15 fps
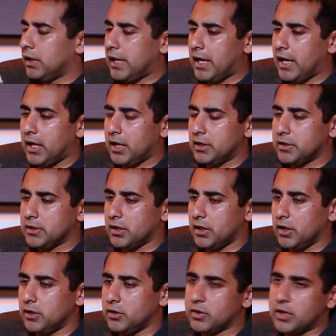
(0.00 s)
And
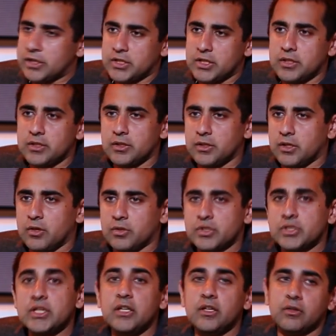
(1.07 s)
you guys can, you know,
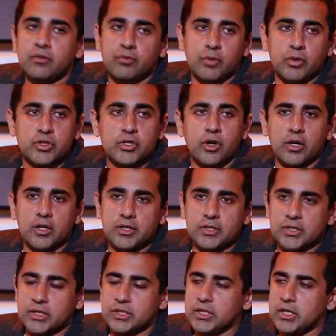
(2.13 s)
see if we're starting to
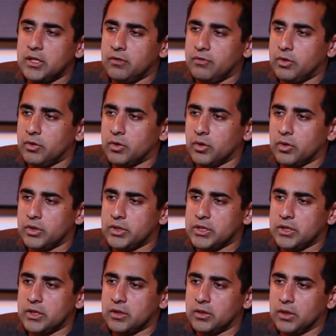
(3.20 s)
succeed. If you go
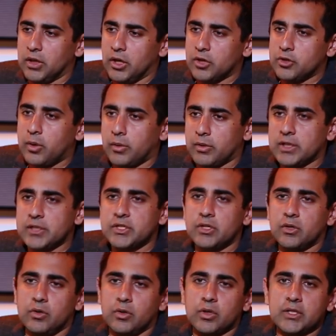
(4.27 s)
to
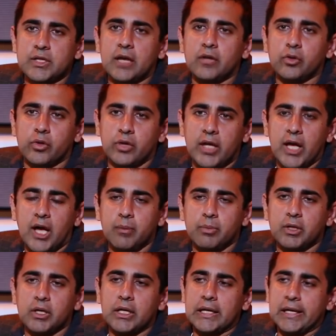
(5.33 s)
21.co, you can download an app,
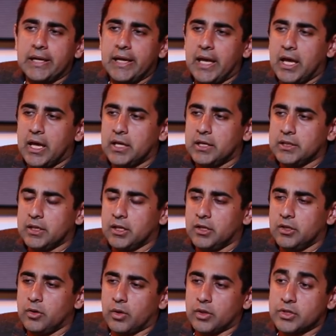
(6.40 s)
and
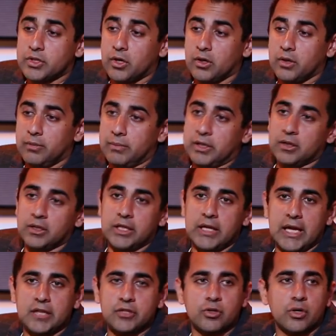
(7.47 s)
you can start
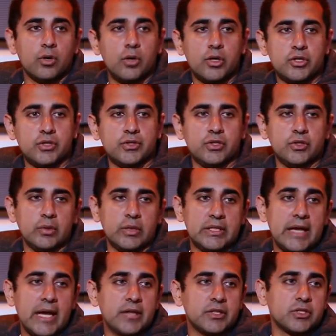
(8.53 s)
immediately answering questions and doing
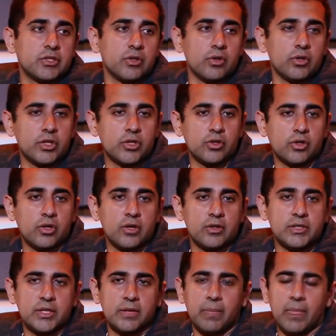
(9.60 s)
tasks to earn digital
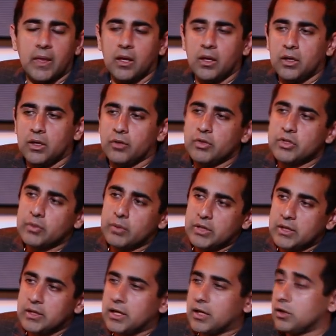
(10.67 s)
currency. The reason we
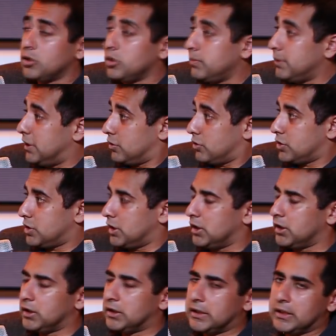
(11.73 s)
think that could be interesting
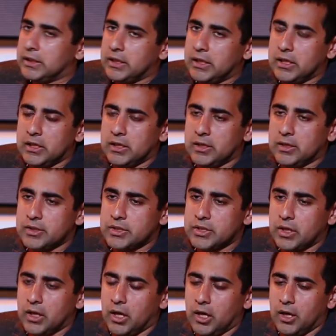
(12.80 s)

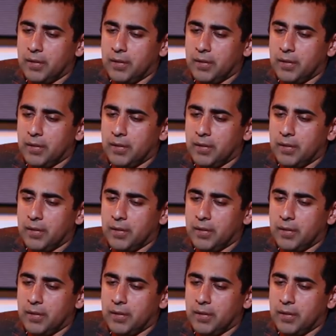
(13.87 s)
is